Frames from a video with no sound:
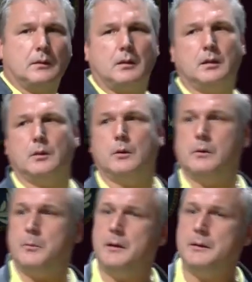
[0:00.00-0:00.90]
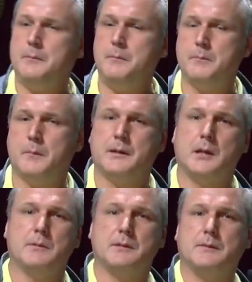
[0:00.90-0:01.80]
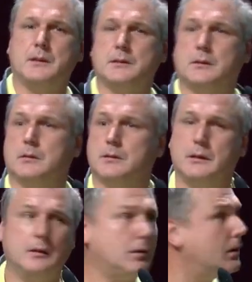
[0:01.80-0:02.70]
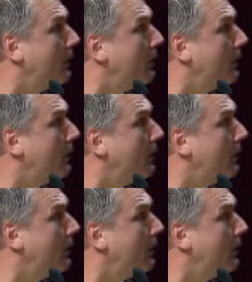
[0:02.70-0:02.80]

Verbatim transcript: Hello everybody, my name is Viktor Kurtenoks.